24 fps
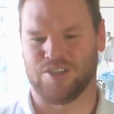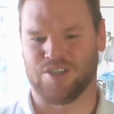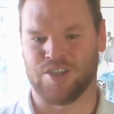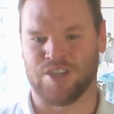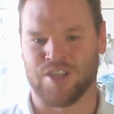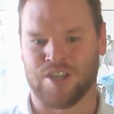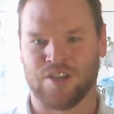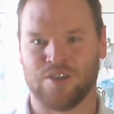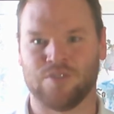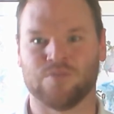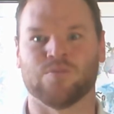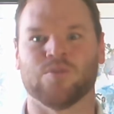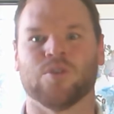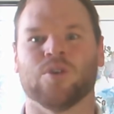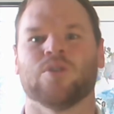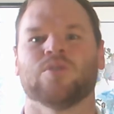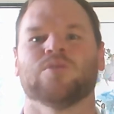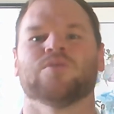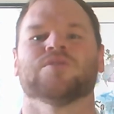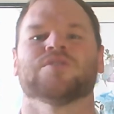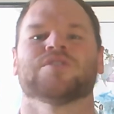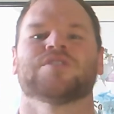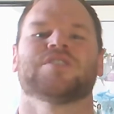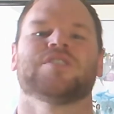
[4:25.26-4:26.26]
getting
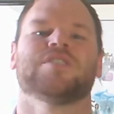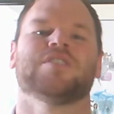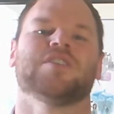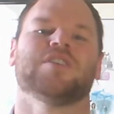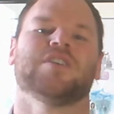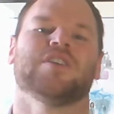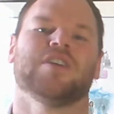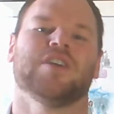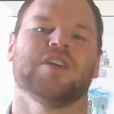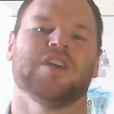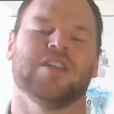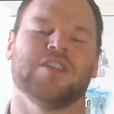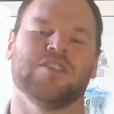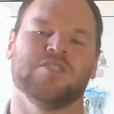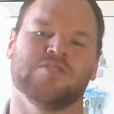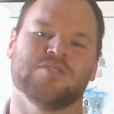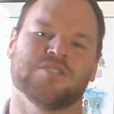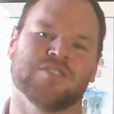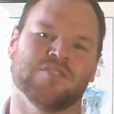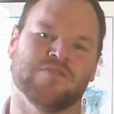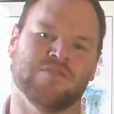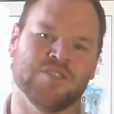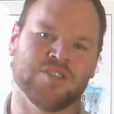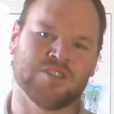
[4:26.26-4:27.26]
roles and he
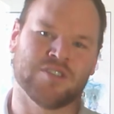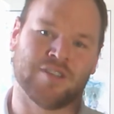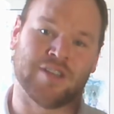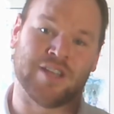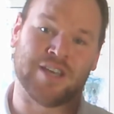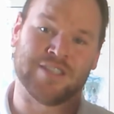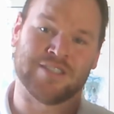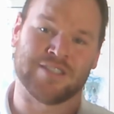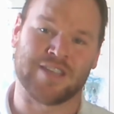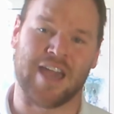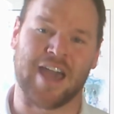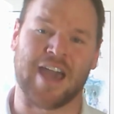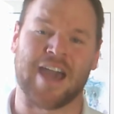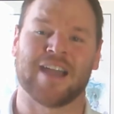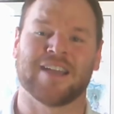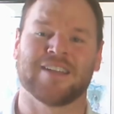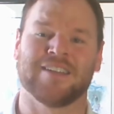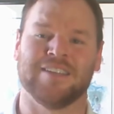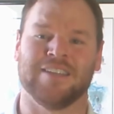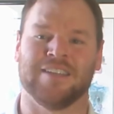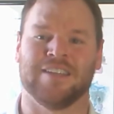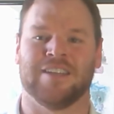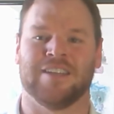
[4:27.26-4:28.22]
used to visualize acting.